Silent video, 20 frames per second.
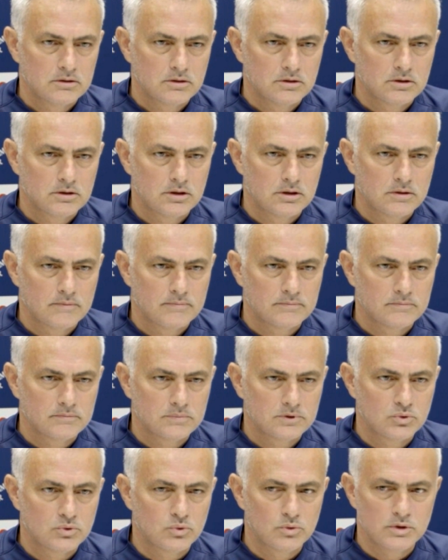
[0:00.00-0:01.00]

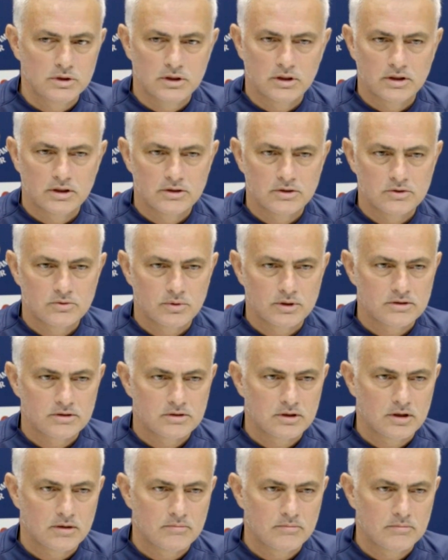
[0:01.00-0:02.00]
To win against
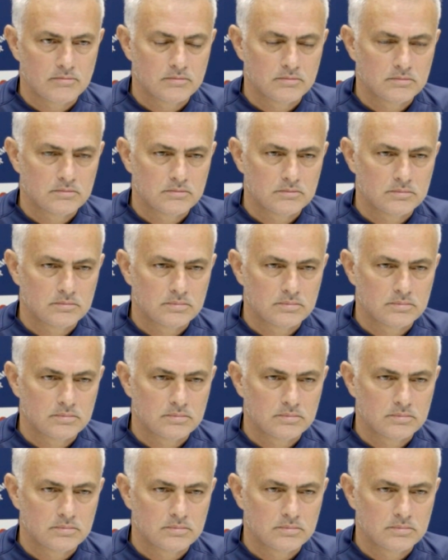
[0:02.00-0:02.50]
West Ham